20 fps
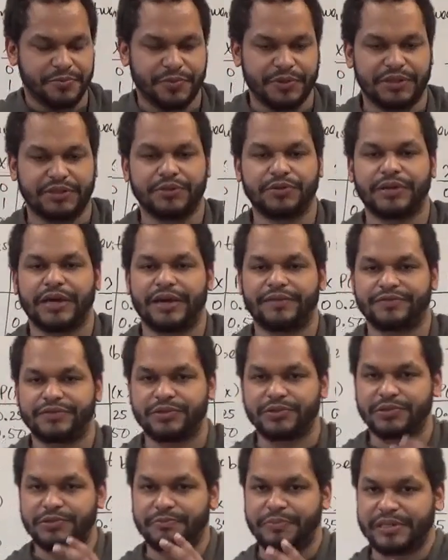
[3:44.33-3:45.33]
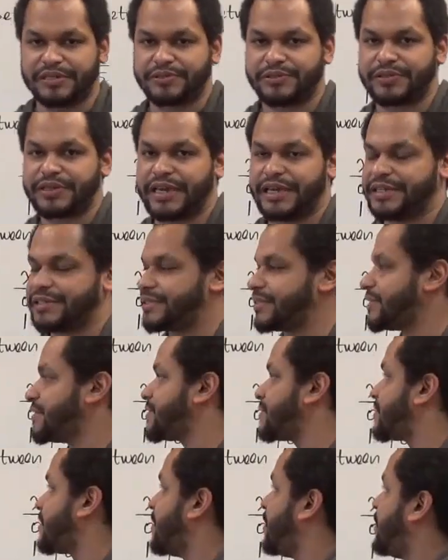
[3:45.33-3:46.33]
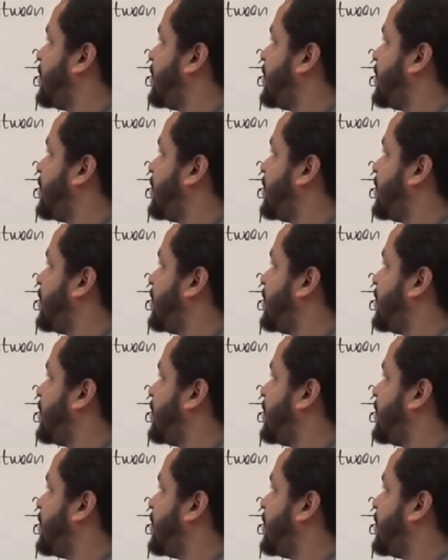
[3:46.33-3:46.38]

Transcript: we do have two special cases